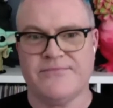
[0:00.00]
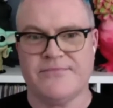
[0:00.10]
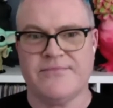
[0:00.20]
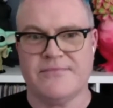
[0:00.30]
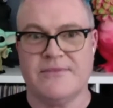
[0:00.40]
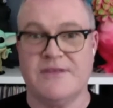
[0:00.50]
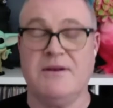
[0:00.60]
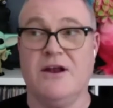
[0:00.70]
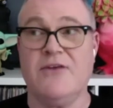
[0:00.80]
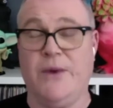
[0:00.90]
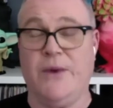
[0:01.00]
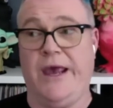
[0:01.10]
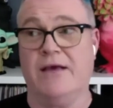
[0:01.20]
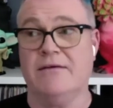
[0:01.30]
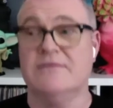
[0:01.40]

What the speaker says: There's been a lot of weeing.